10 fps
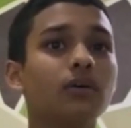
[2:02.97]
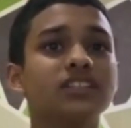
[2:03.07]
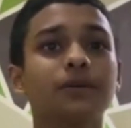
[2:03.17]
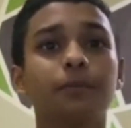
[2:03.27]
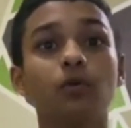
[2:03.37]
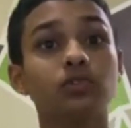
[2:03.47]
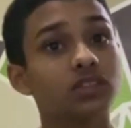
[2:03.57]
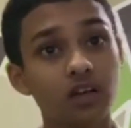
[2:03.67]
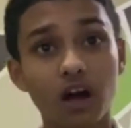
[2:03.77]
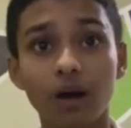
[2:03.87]
our supposed
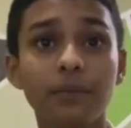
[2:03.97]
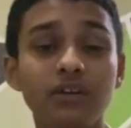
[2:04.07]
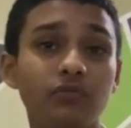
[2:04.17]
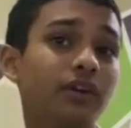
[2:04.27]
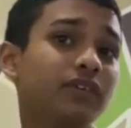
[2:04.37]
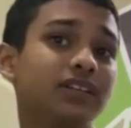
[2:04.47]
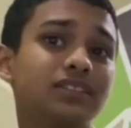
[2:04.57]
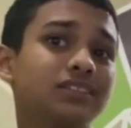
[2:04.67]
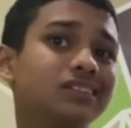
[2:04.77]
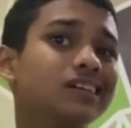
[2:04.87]
calming
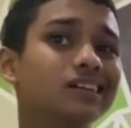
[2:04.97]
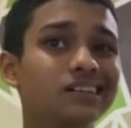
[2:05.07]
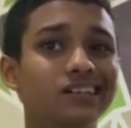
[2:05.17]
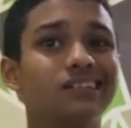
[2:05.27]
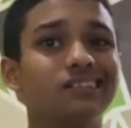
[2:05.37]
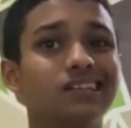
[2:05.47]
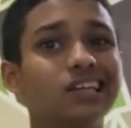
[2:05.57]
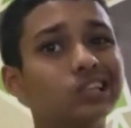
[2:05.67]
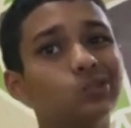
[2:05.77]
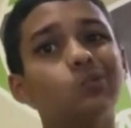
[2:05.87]
rivers turning
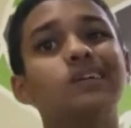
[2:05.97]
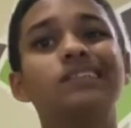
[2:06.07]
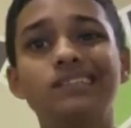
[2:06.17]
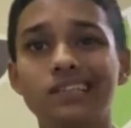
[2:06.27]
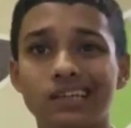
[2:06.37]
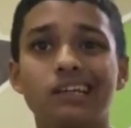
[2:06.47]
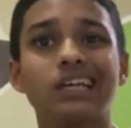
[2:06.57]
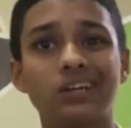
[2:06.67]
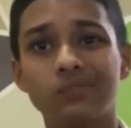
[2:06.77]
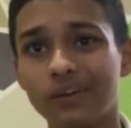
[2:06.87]
into a
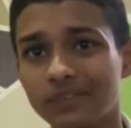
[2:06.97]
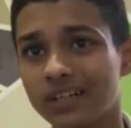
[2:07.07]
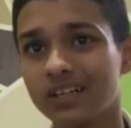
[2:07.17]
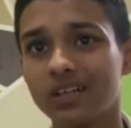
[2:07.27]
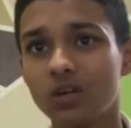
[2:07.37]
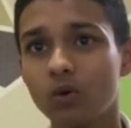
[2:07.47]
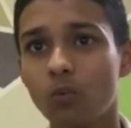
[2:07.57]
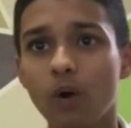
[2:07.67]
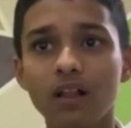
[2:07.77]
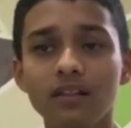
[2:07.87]
sickening river.
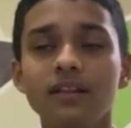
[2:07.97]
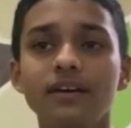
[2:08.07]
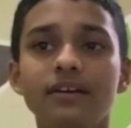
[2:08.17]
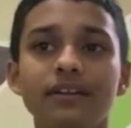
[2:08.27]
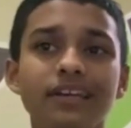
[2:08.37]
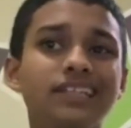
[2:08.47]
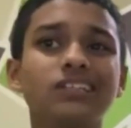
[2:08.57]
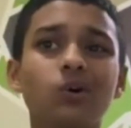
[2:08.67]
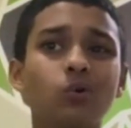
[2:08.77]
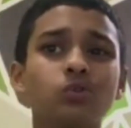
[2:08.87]
Well, this
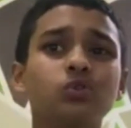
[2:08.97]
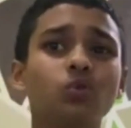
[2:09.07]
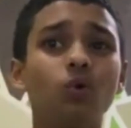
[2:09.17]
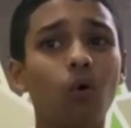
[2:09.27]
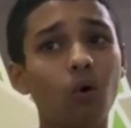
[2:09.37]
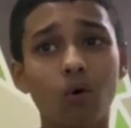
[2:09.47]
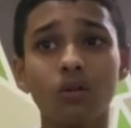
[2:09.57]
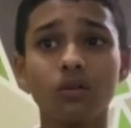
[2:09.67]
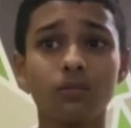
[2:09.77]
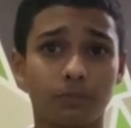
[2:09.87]
is also
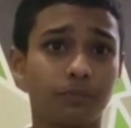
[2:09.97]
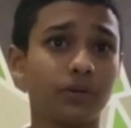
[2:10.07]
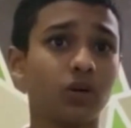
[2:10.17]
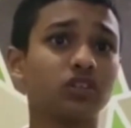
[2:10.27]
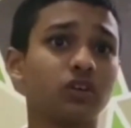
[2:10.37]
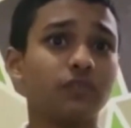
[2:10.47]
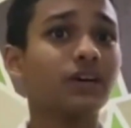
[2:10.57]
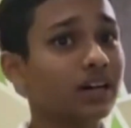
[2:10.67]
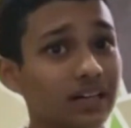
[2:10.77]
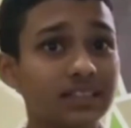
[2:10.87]
all because of
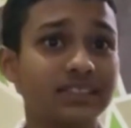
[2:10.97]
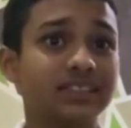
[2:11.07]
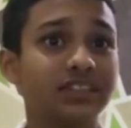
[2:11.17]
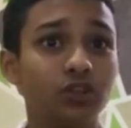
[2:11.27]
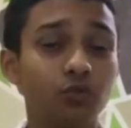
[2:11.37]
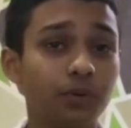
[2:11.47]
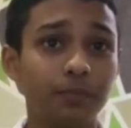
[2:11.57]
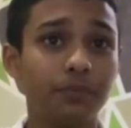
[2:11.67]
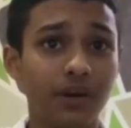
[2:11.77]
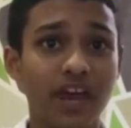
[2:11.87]
us
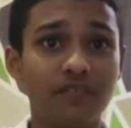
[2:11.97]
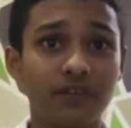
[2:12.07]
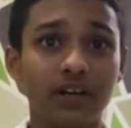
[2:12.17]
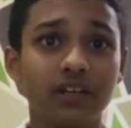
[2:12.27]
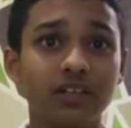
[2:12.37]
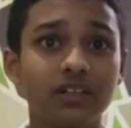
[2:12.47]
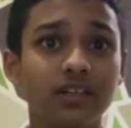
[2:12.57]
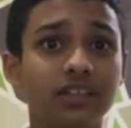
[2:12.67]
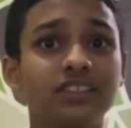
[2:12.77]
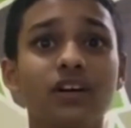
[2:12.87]
human behavior
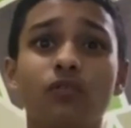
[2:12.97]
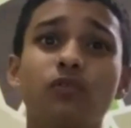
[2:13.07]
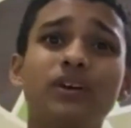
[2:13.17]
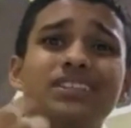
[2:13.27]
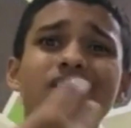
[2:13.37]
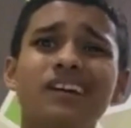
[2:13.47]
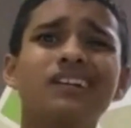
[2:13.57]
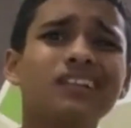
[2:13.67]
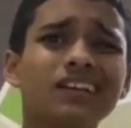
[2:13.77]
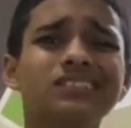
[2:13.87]
itself, who is
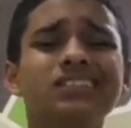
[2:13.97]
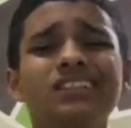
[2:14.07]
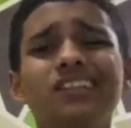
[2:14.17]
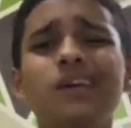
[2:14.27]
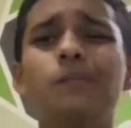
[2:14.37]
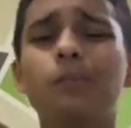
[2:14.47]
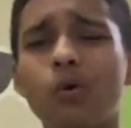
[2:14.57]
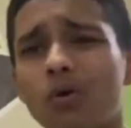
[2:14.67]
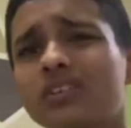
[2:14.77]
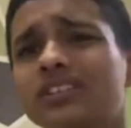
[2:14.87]
neglecting the
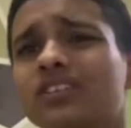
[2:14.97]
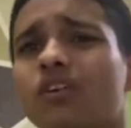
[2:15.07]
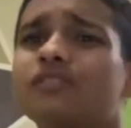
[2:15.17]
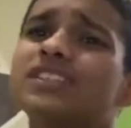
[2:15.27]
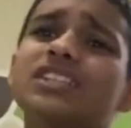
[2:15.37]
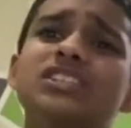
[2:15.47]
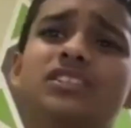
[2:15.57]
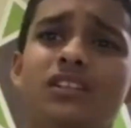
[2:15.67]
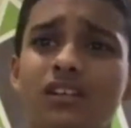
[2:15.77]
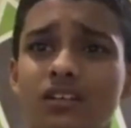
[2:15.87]
importance of such
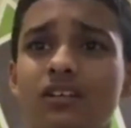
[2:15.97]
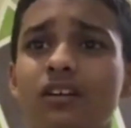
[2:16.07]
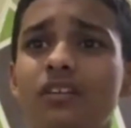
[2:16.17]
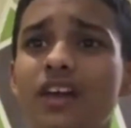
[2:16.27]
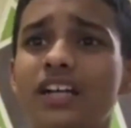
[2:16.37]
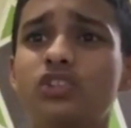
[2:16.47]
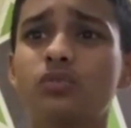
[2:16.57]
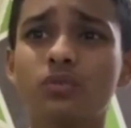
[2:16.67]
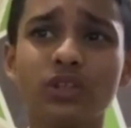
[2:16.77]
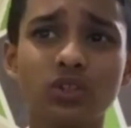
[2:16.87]
a
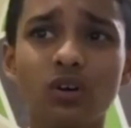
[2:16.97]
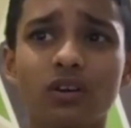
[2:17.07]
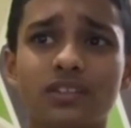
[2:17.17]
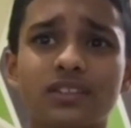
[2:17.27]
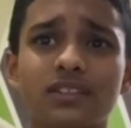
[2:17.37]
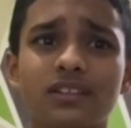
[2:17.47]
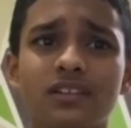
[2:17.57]
natural resource.